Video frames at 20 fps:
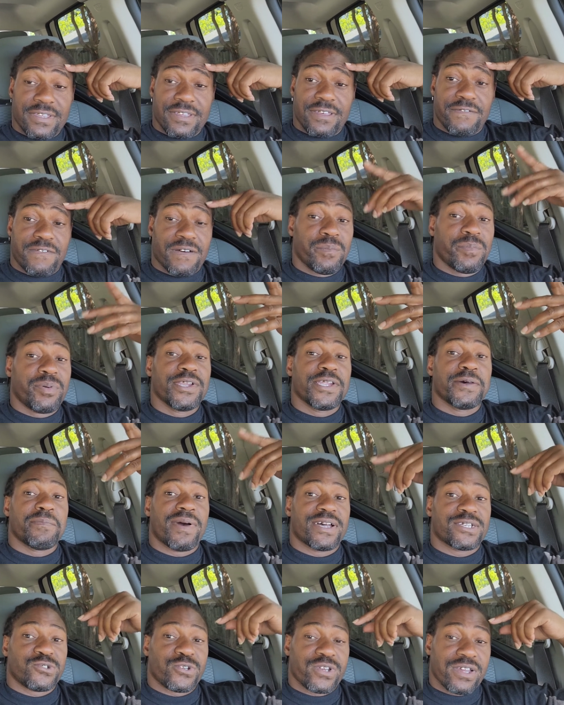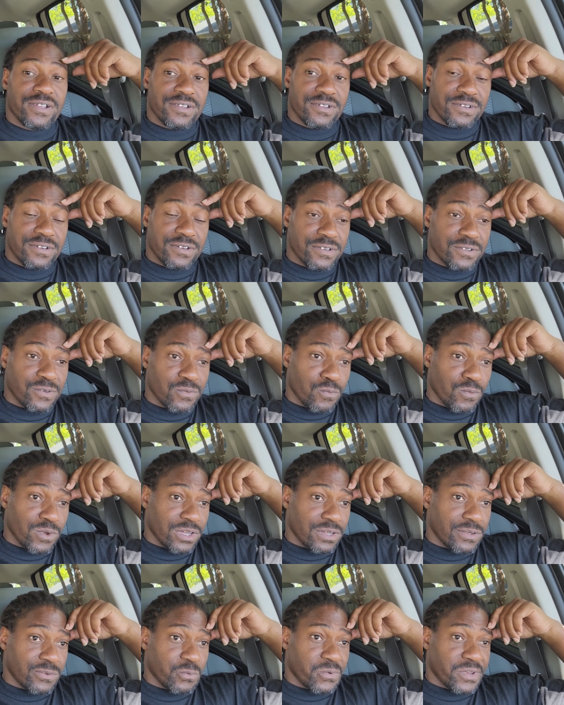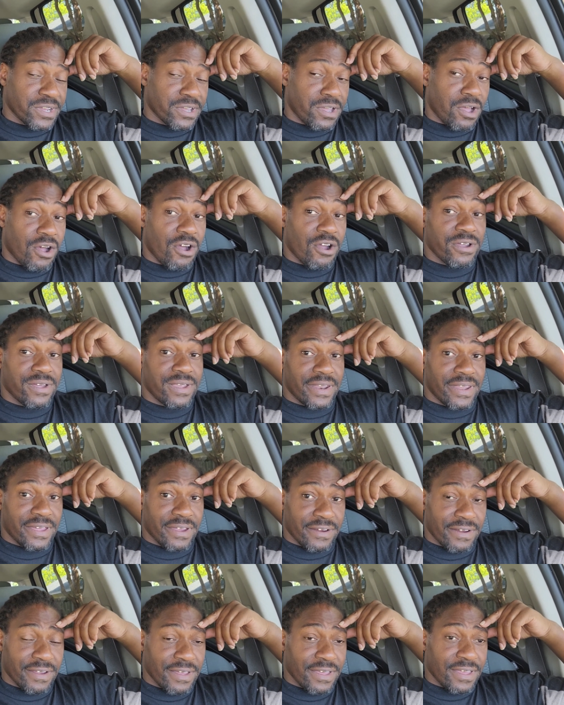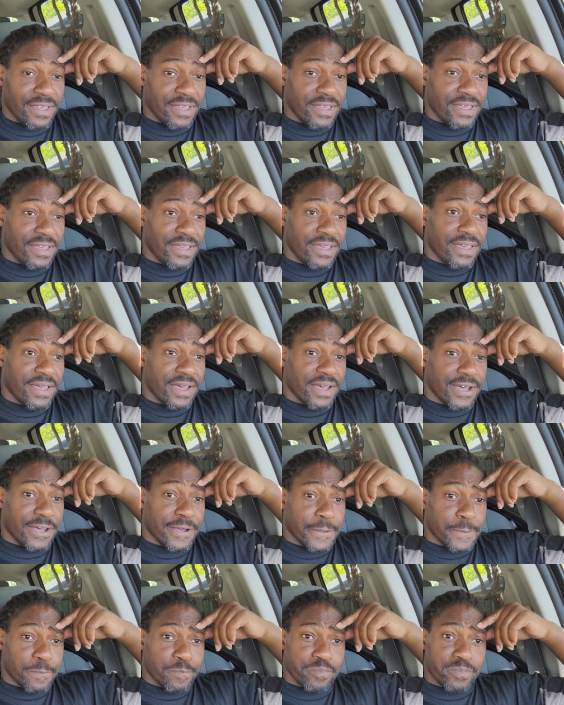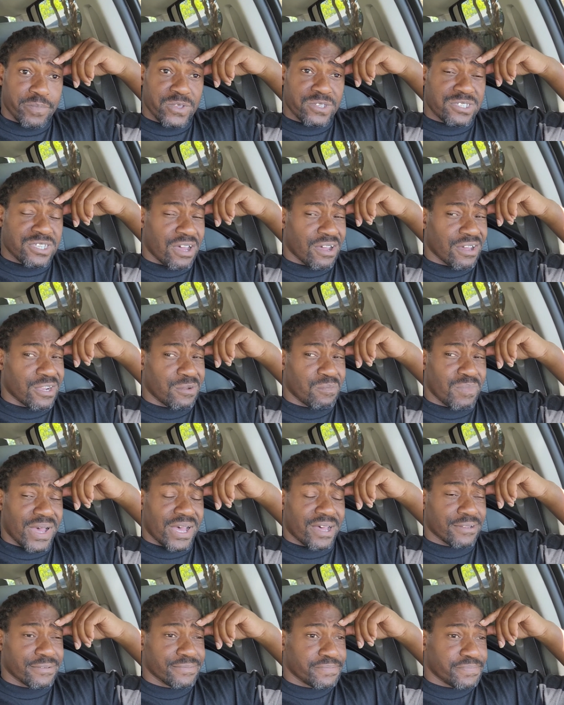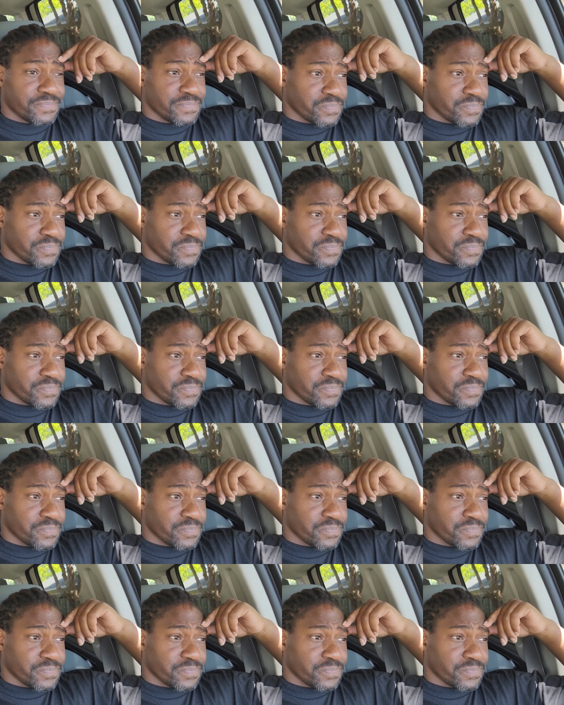if I'm pulling my trailer with a car in there, you're talking about